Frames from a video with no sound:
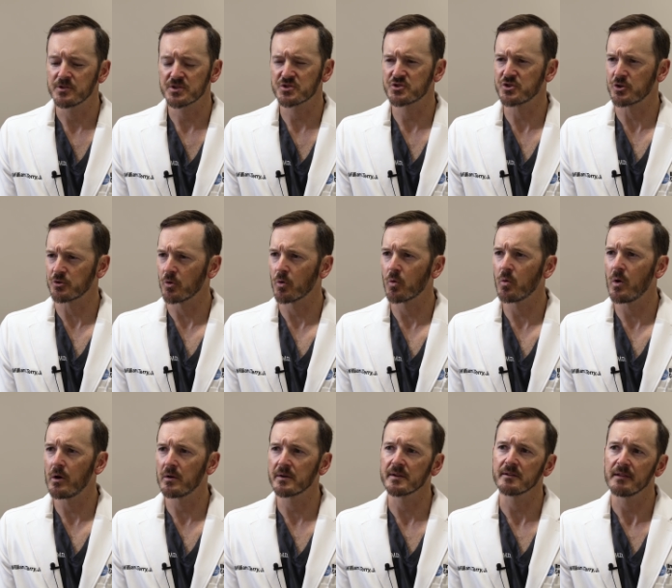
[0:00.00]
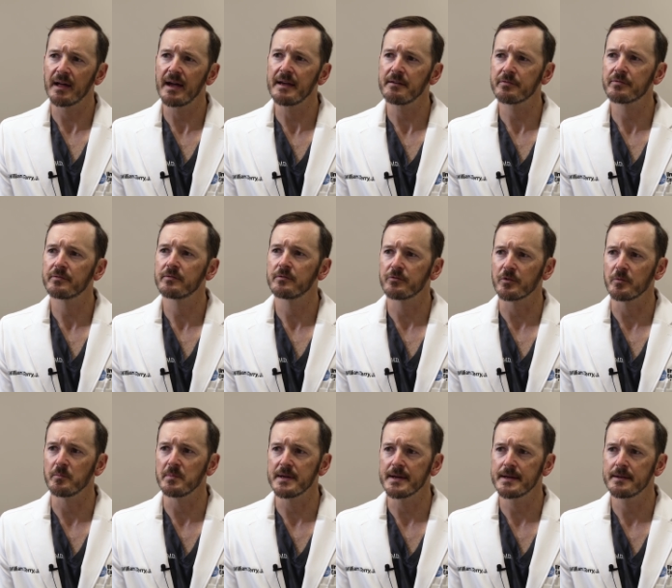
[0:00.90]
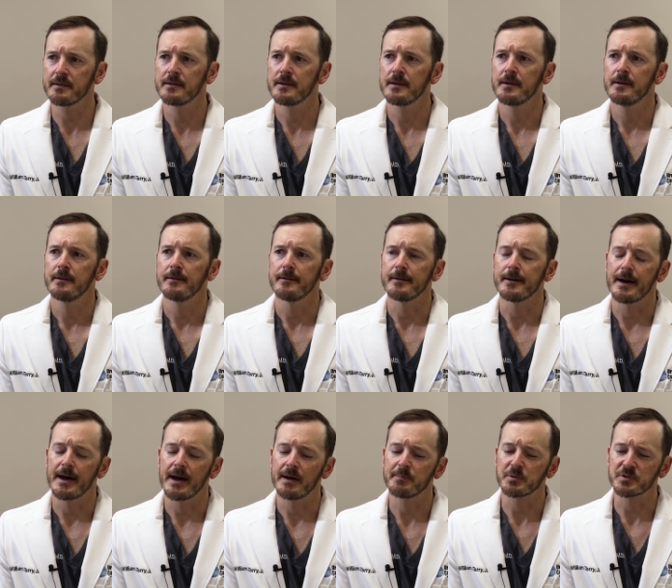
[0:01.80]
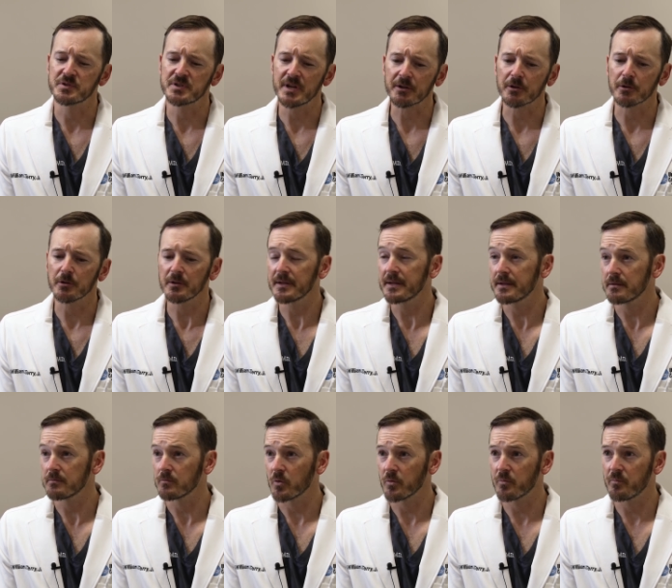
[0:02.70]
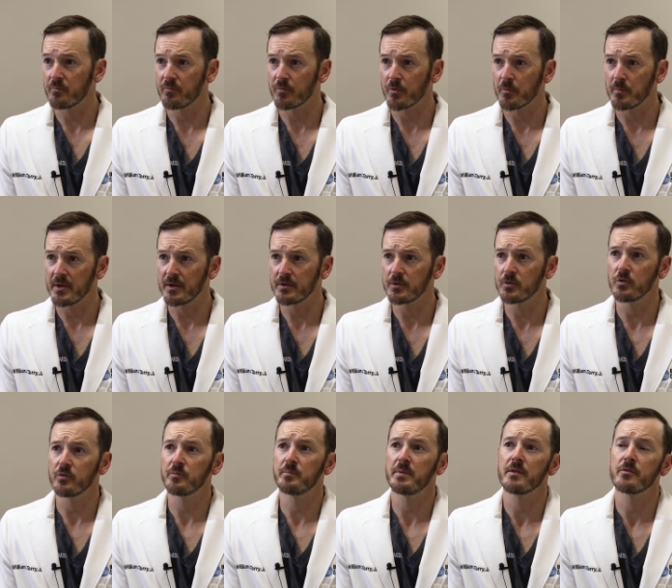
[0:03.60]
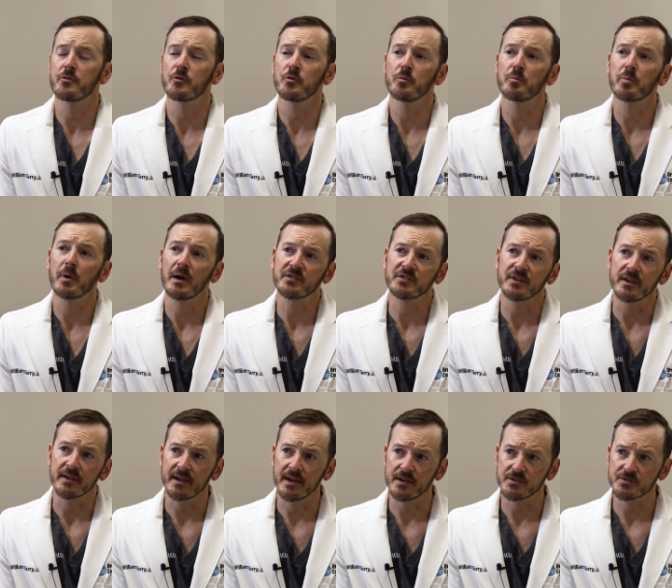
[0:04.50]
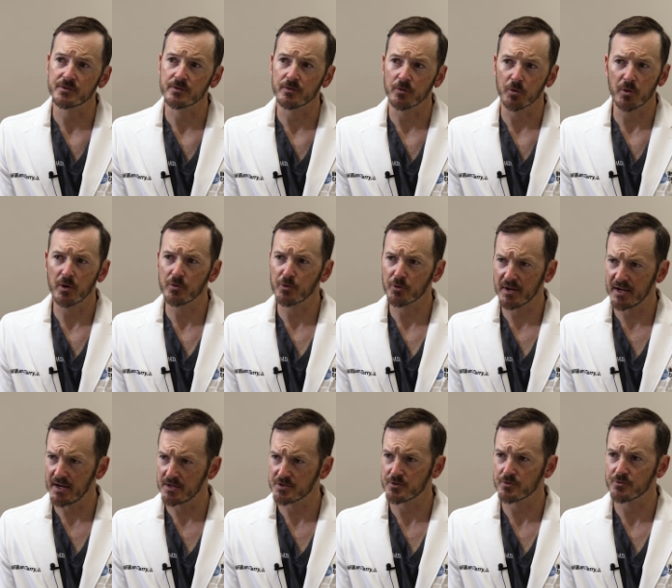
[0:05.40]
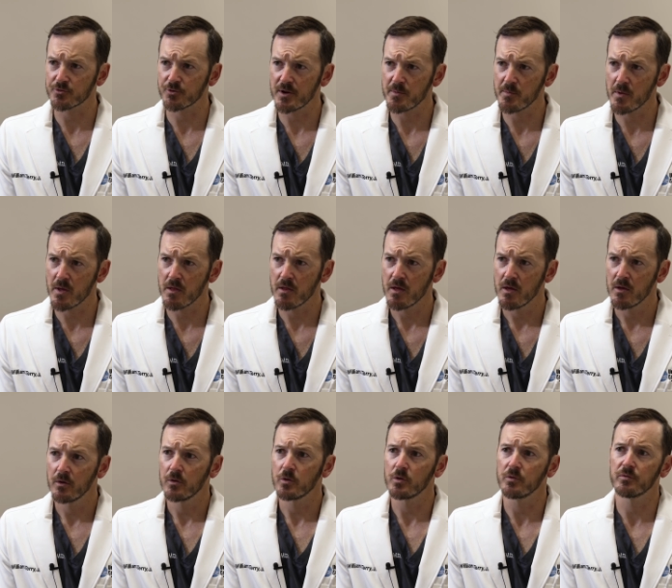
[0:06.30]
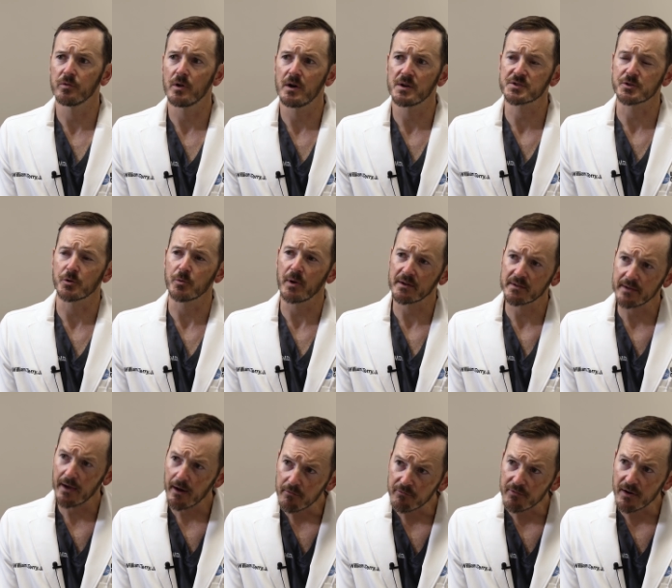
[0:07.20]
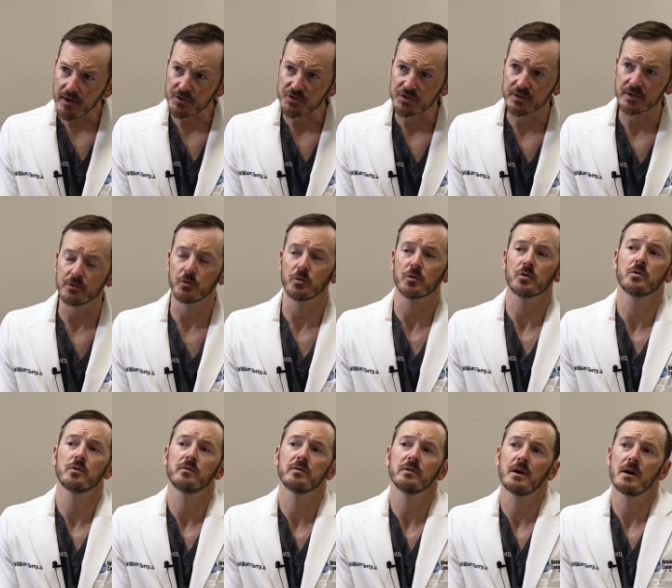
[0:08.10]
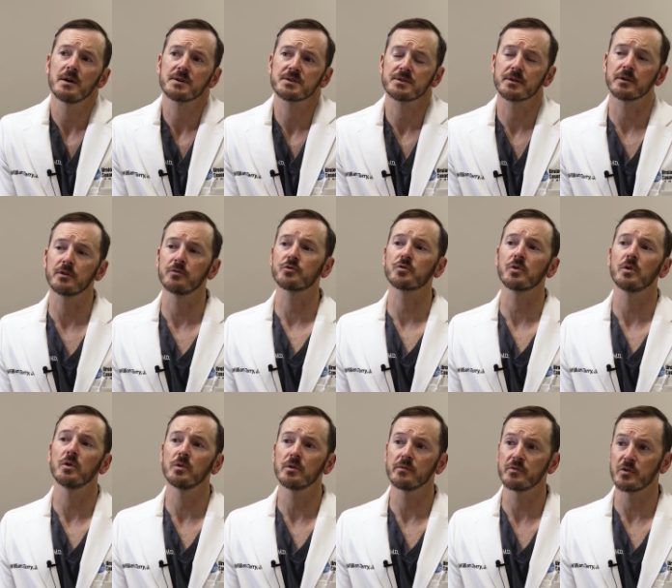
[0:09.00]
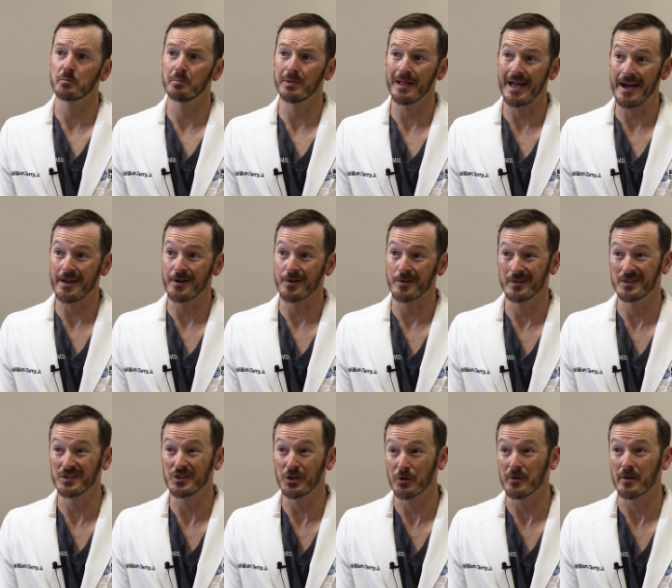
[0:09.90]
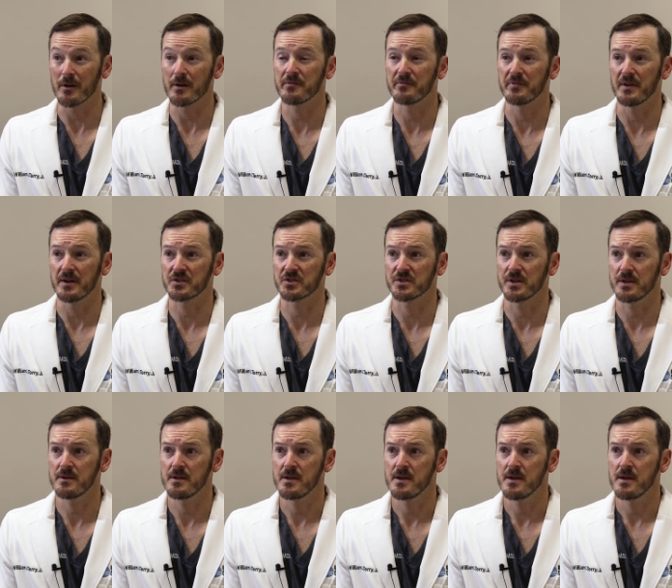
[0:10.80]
just general quality of life for men, particularly for men who have been through prostate cancer or other cancer treatment, who've lost erectile function or who've lost control of their bladder and urinary function.